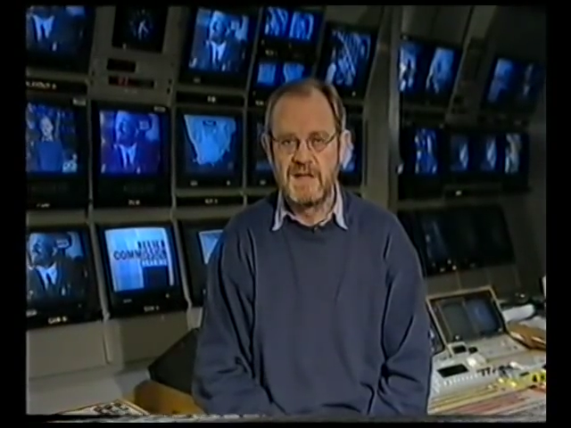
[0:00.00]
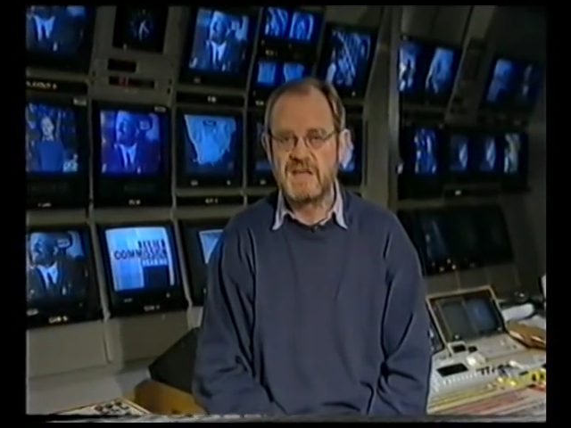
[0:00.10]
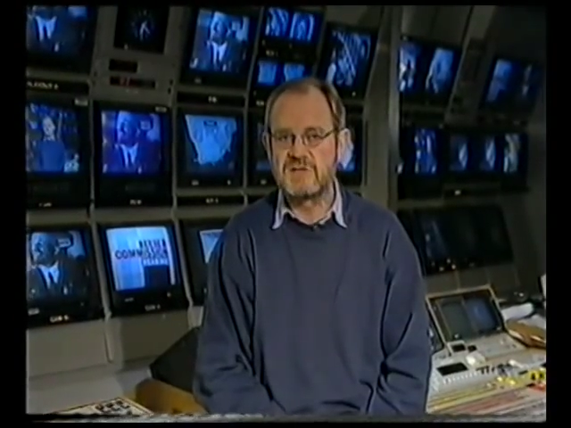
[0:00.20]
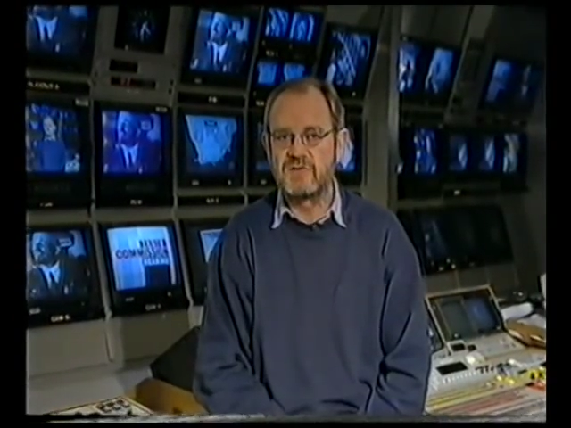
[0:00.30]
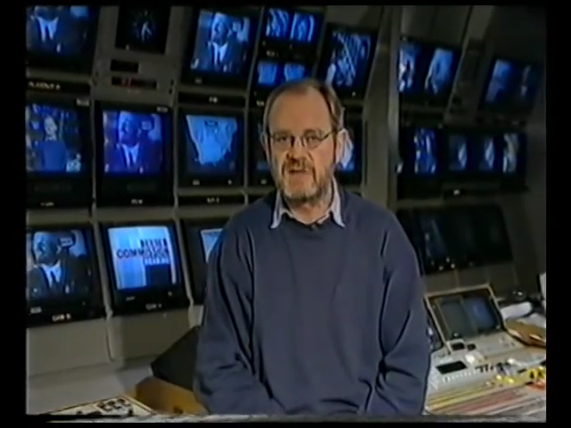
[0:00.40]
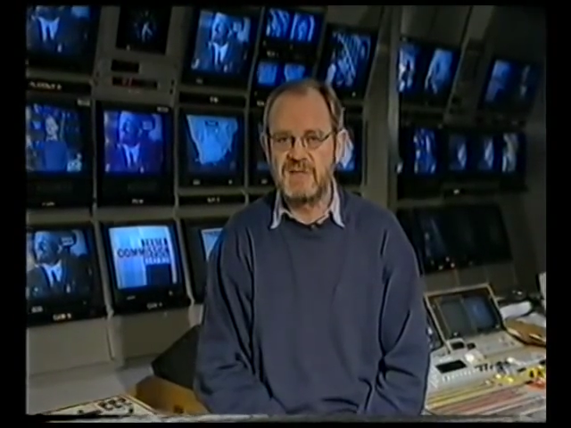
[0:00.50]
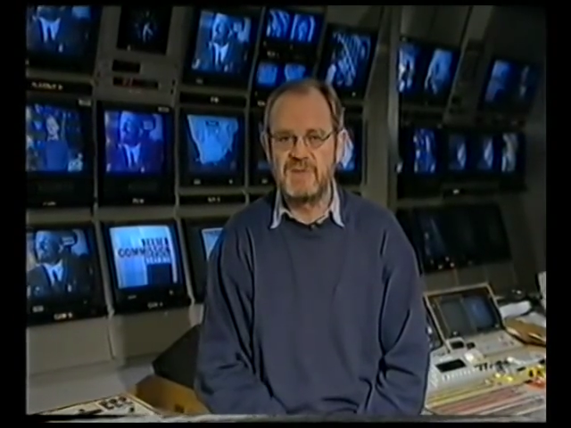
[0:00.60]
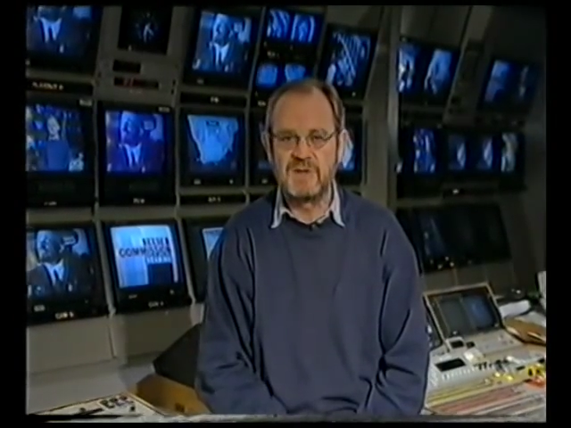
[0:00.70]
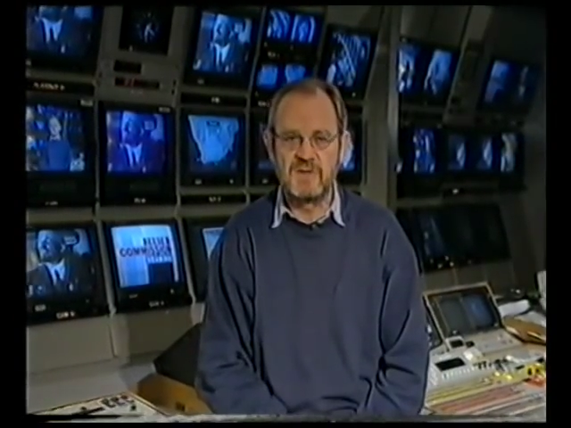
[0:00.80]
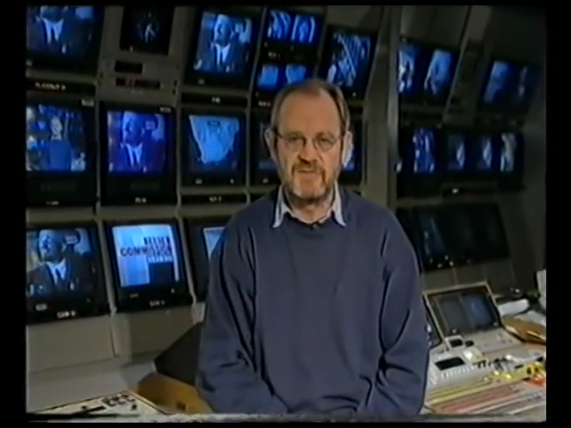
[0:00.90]
He has already
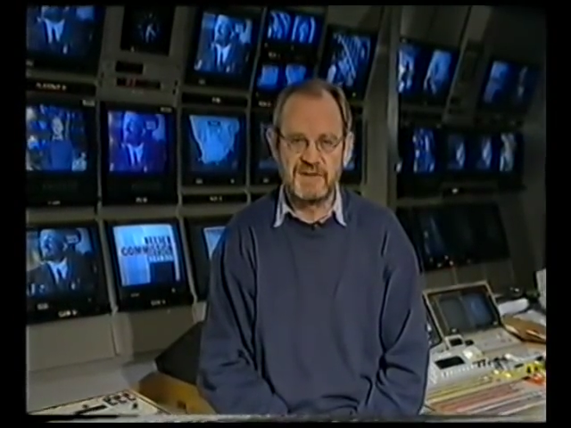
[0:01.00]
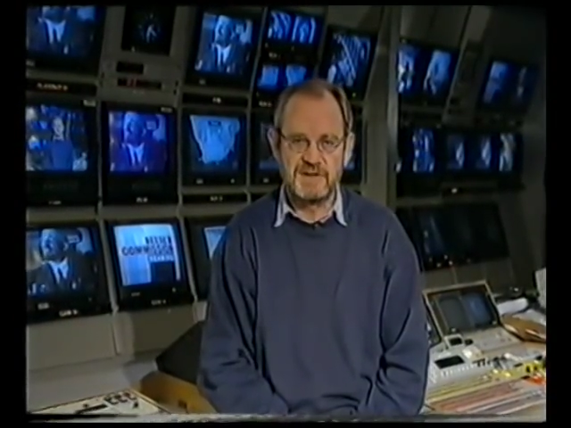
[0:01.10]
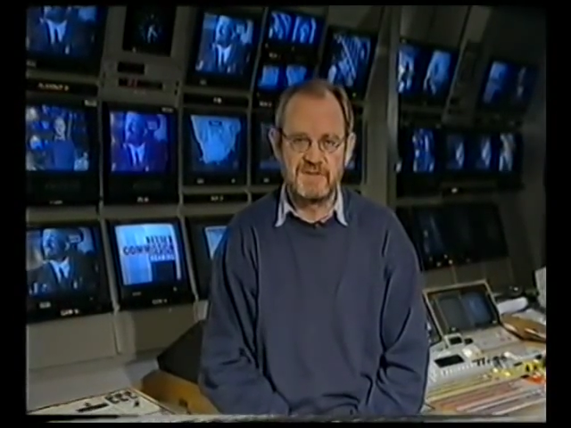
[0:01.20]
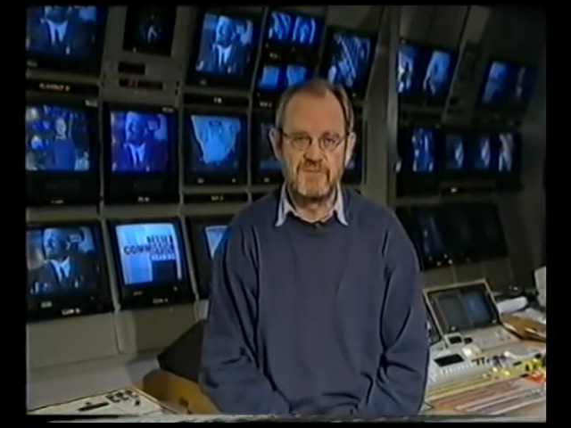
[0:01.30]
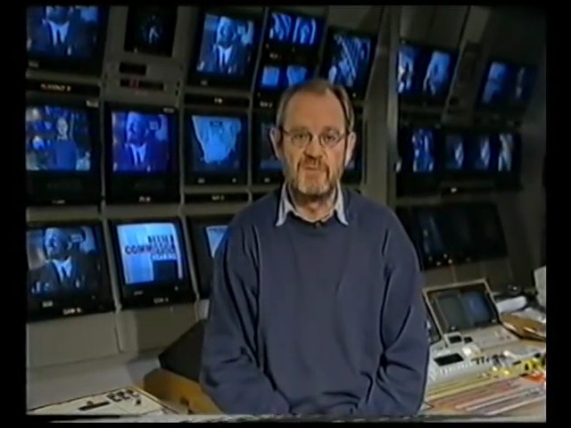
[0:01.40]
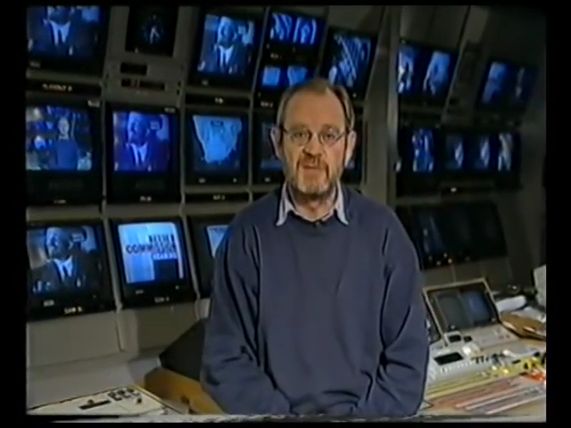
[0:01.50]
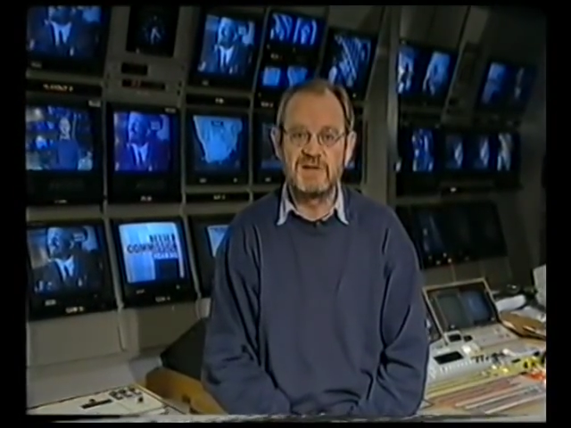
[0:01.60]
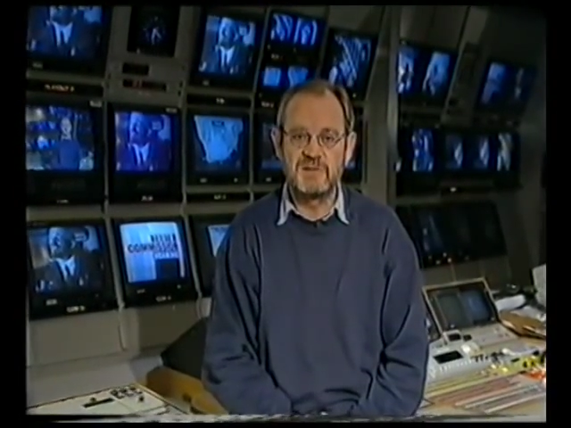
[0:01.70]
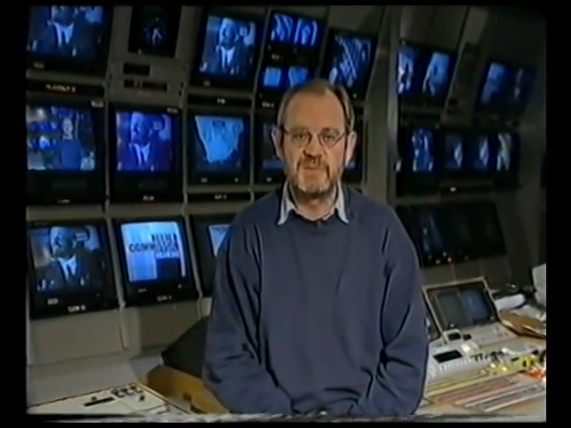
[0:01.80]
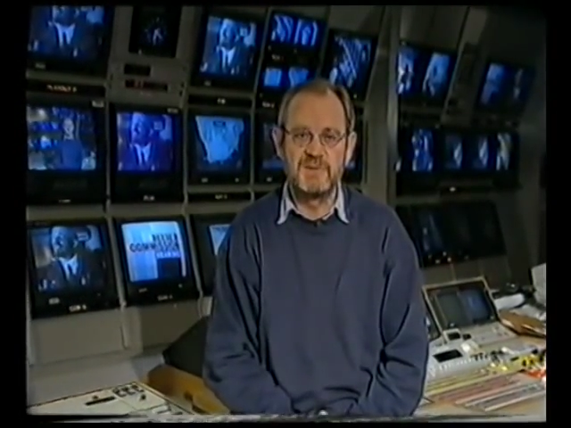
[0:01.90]
been convicted for
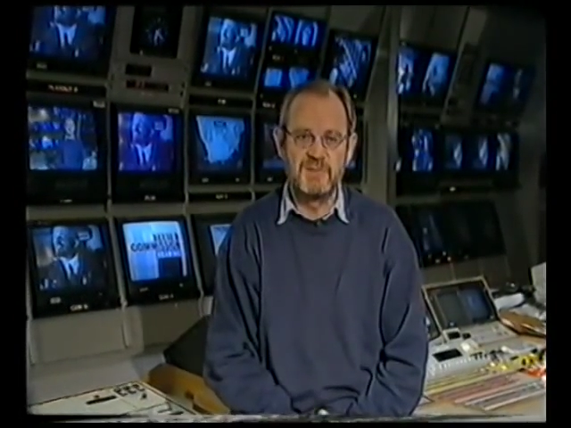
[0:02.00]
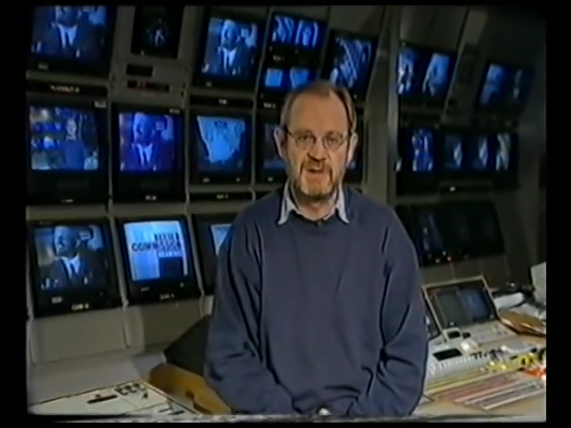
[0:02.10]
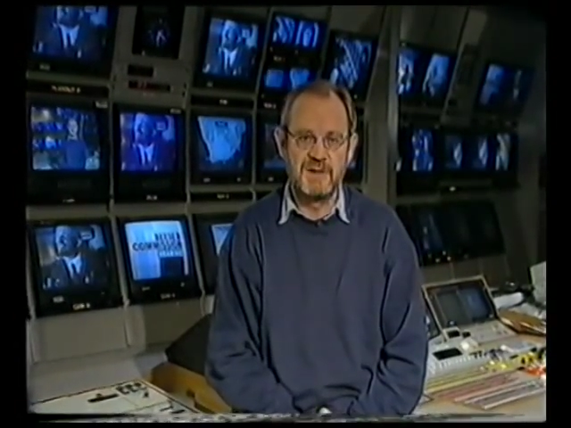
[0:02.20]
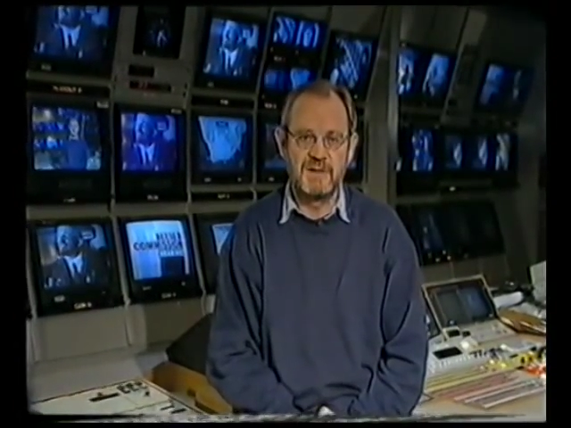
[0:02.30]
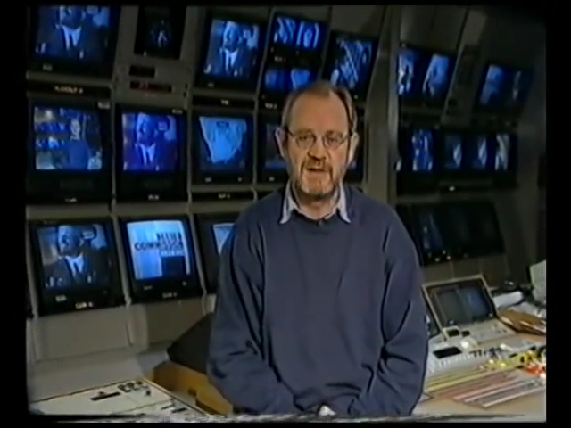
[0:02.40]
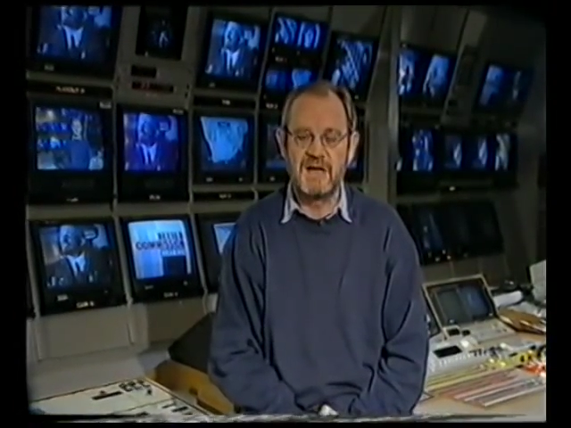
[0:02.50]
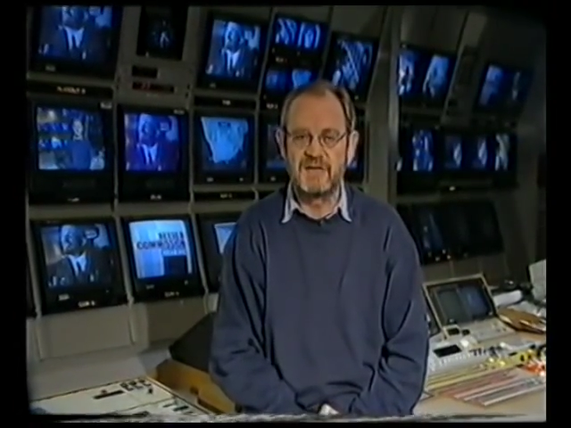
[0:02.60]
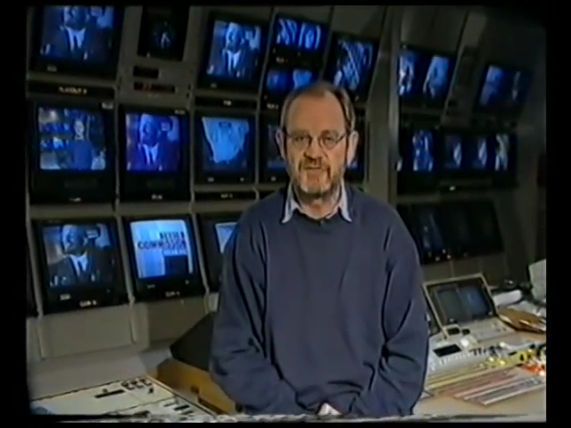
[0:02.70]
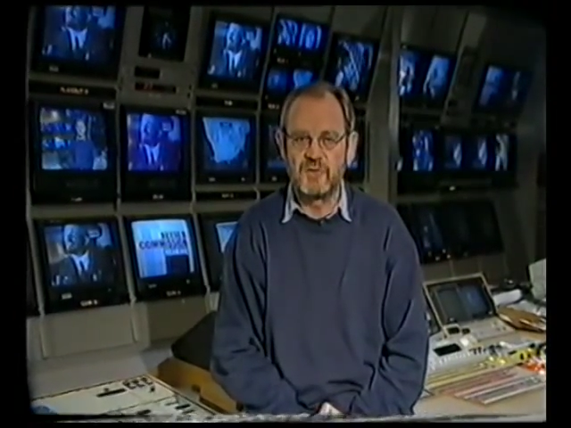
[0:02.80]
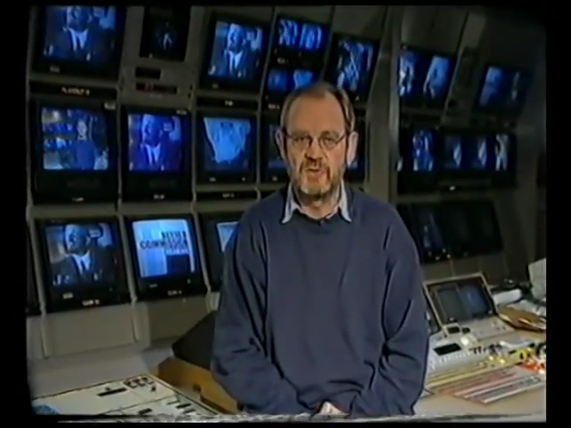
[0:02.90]
multiple murder
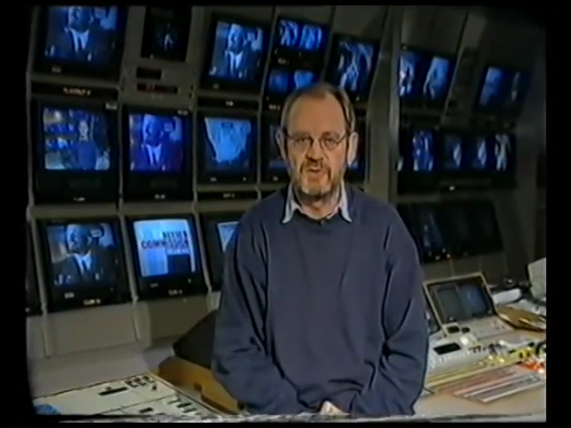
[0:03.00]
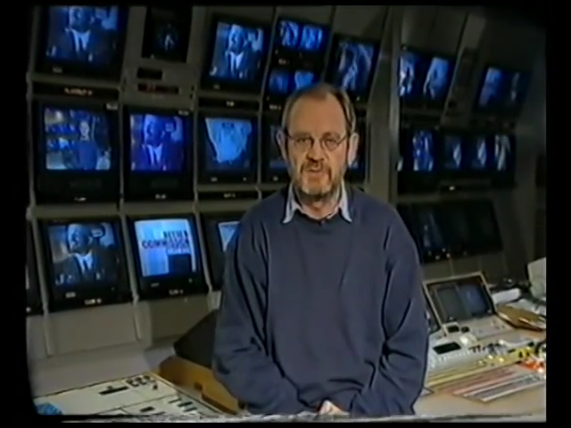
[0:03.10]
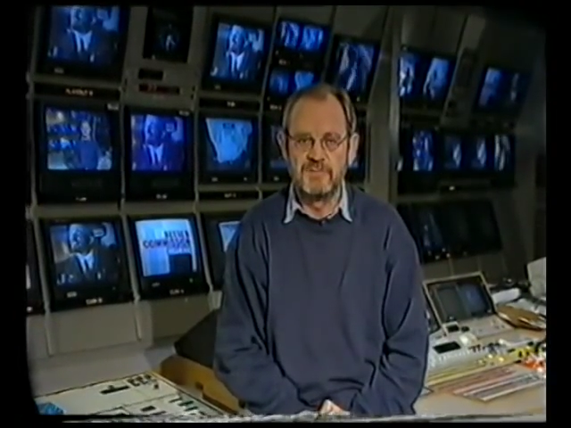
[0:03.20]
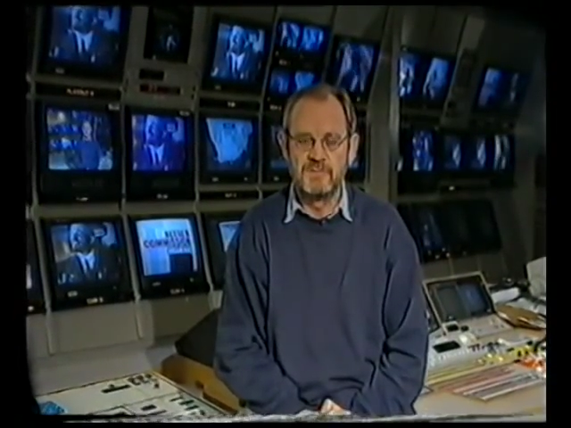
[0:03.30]
and fraud,